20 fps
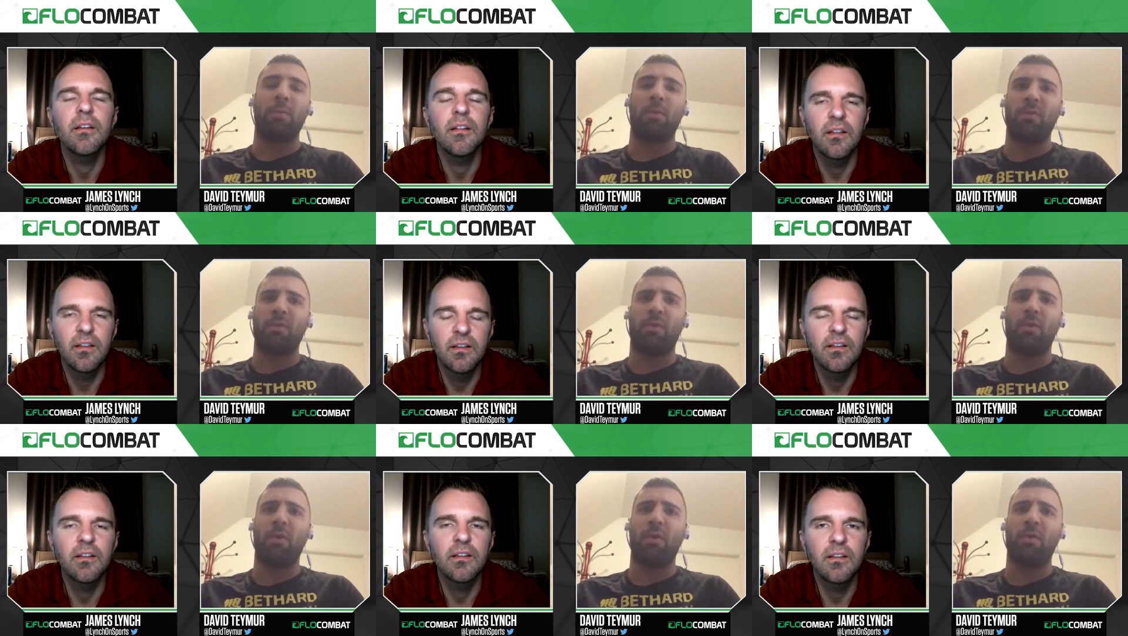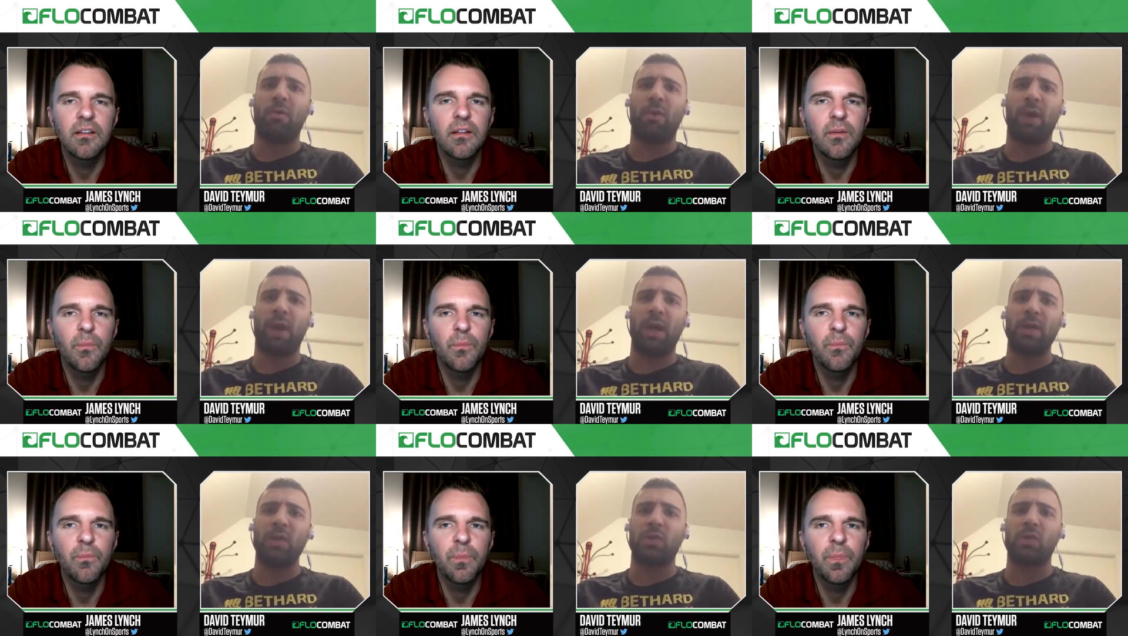Speaker 1: But
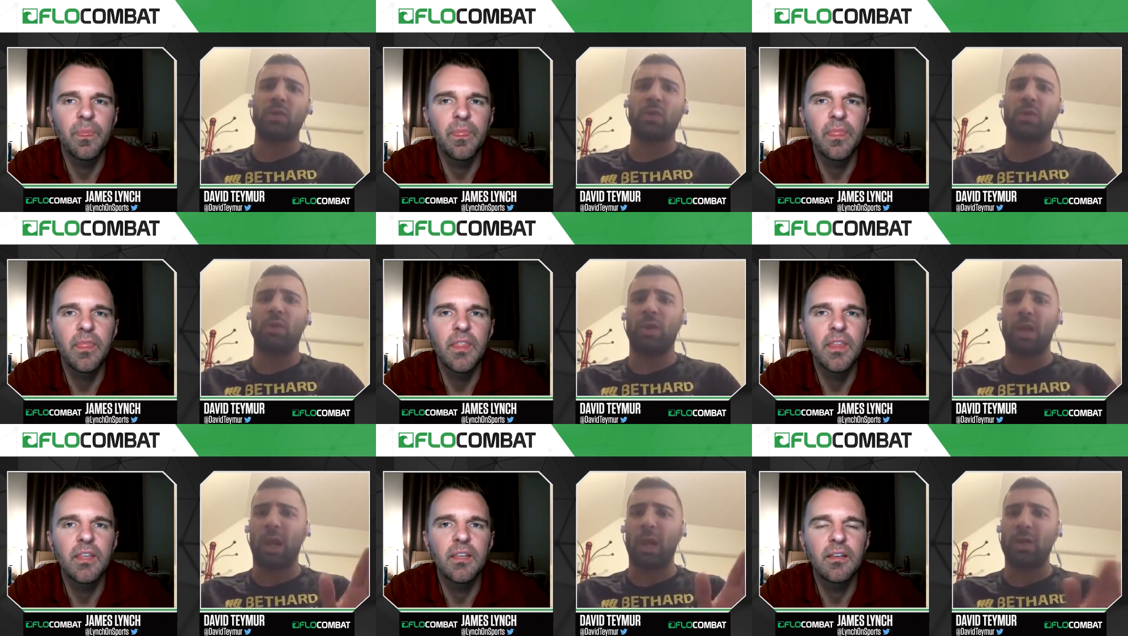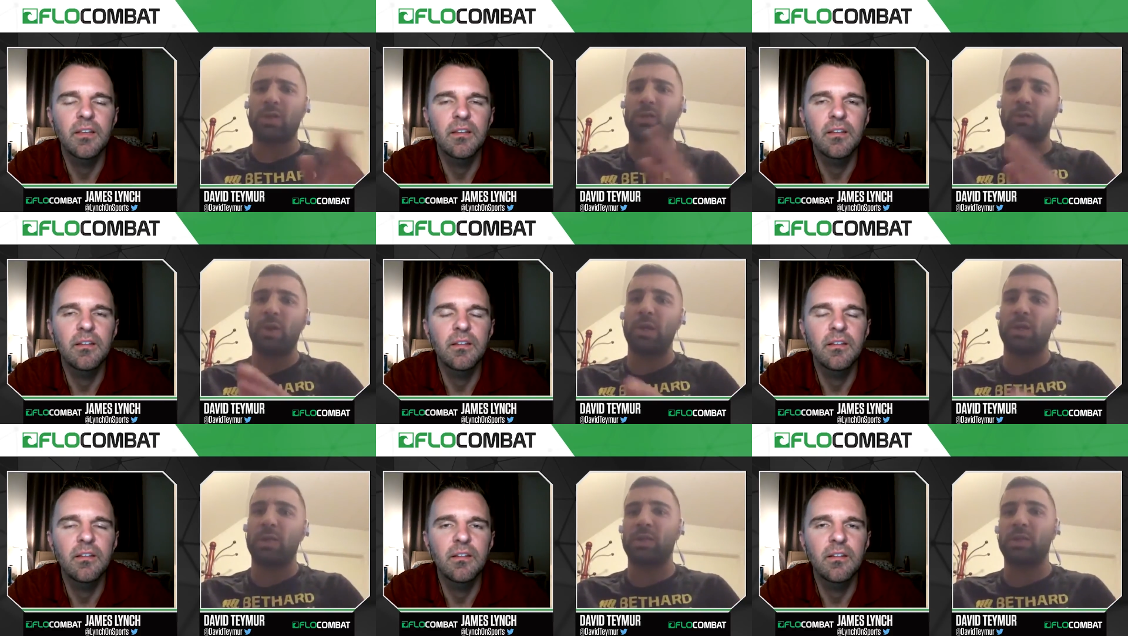before fights, you know, the
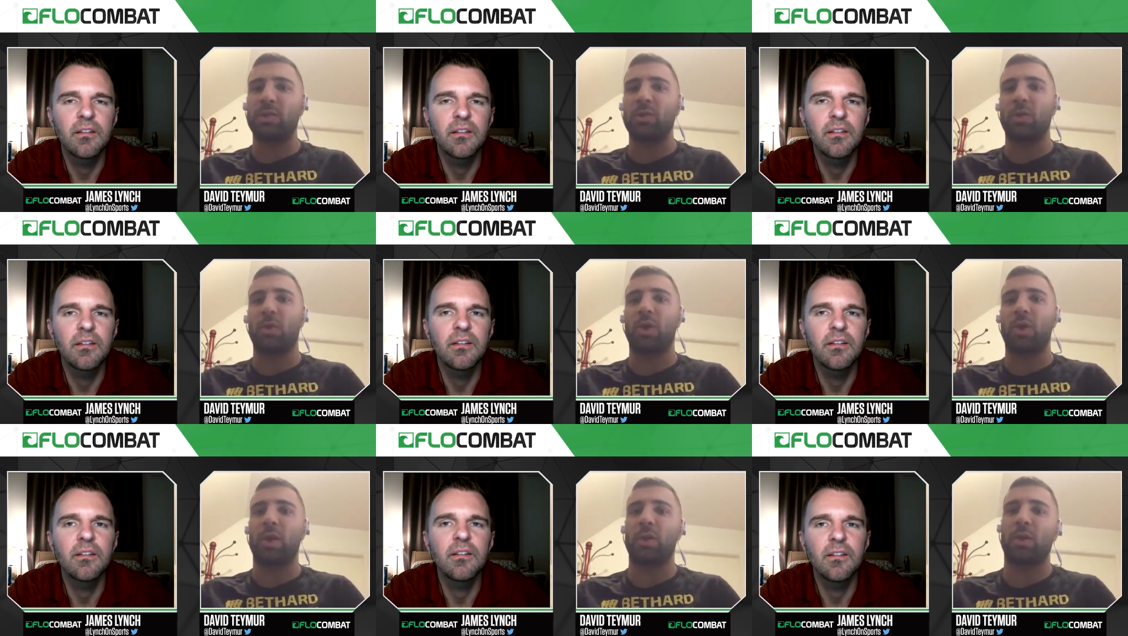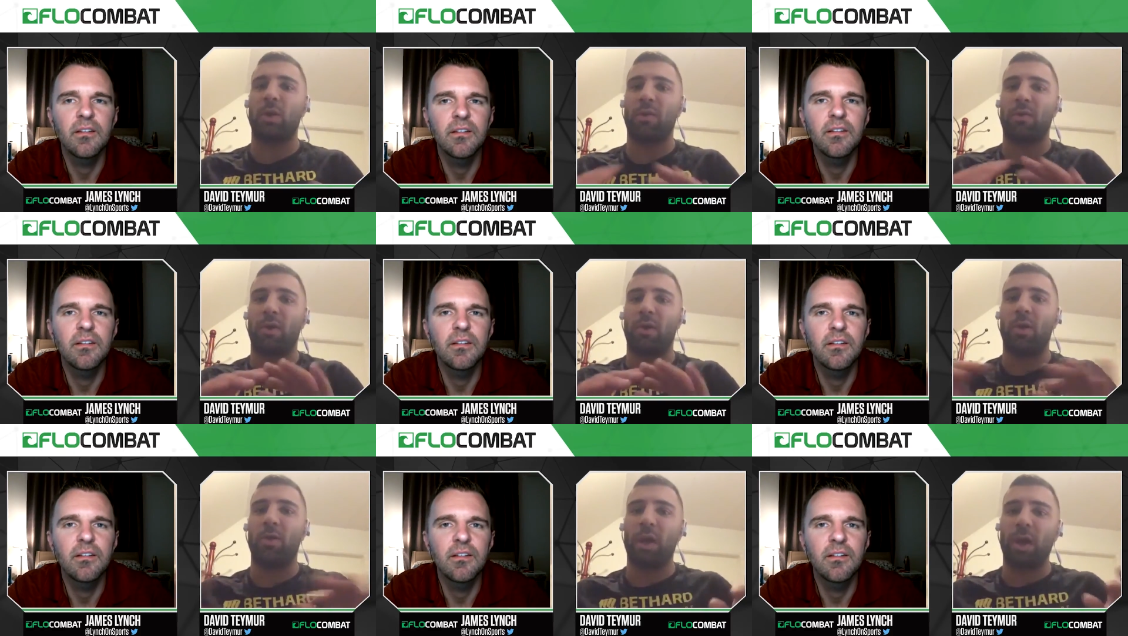last weeks you cut
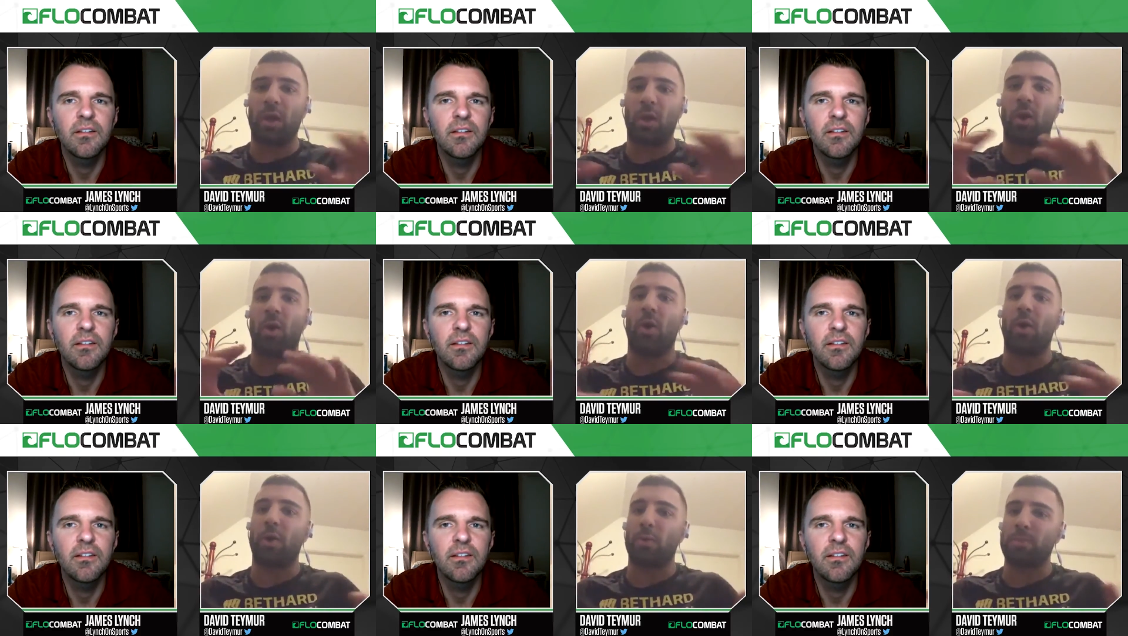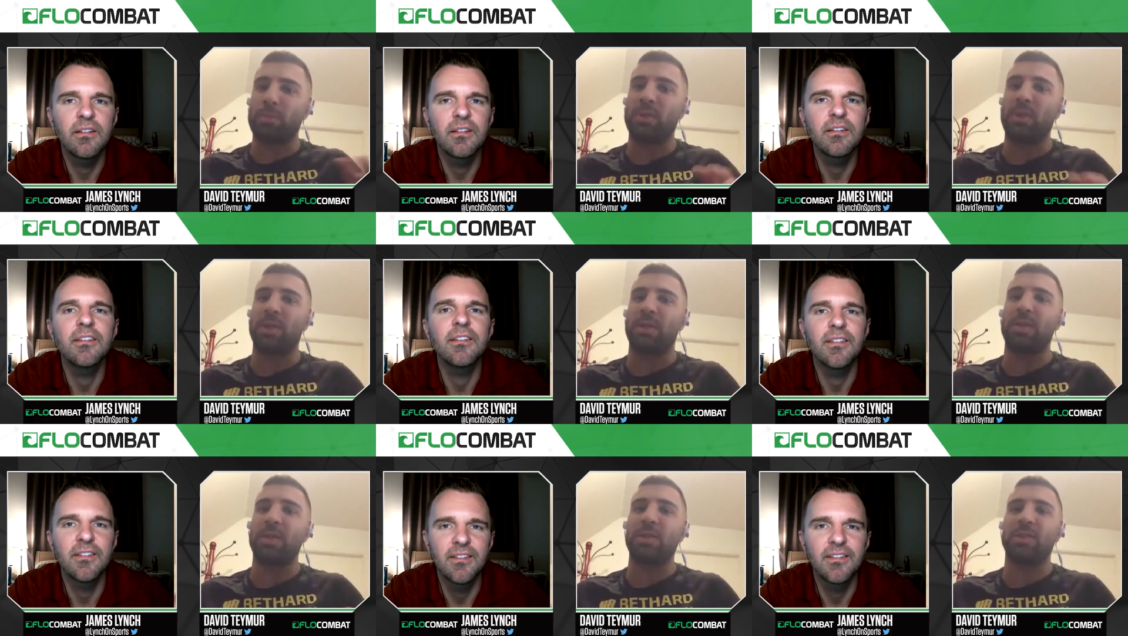off all the
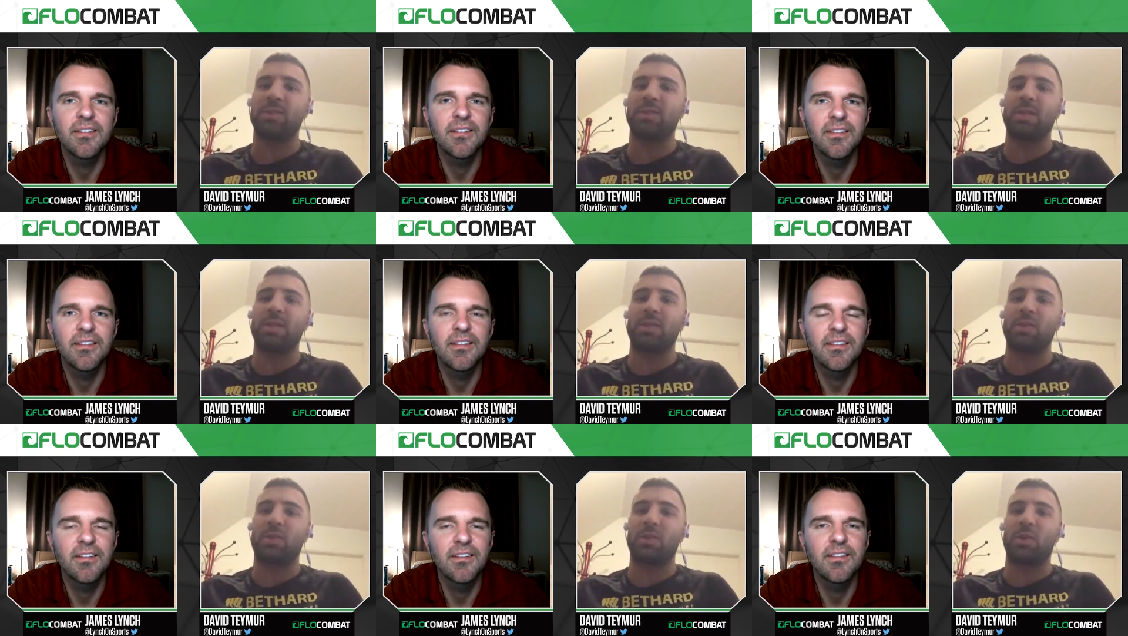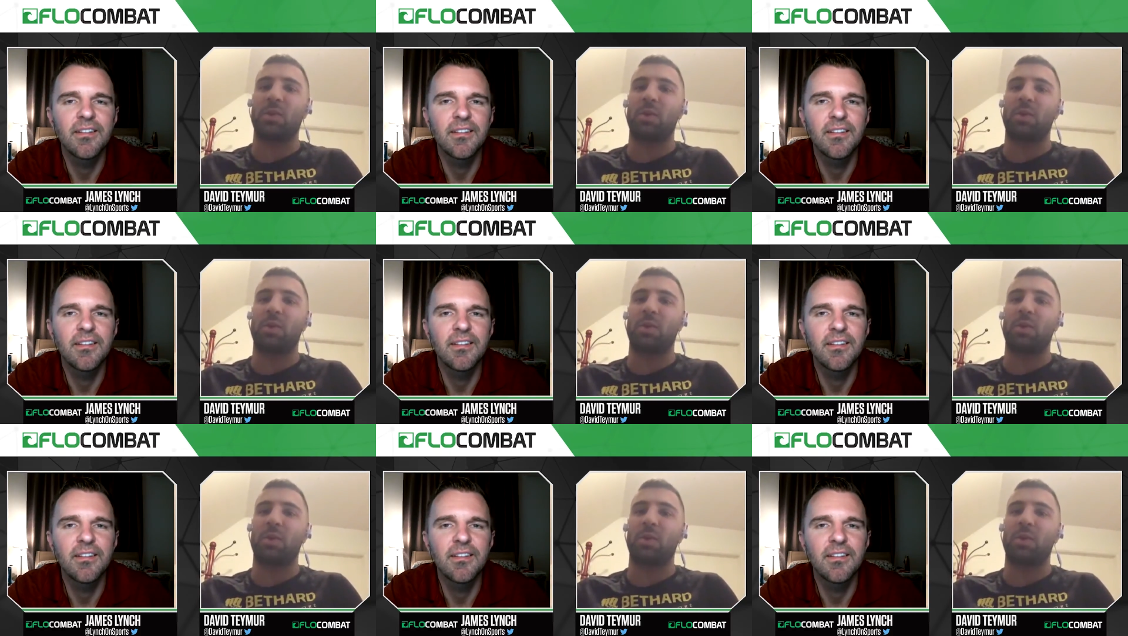carbs and these things,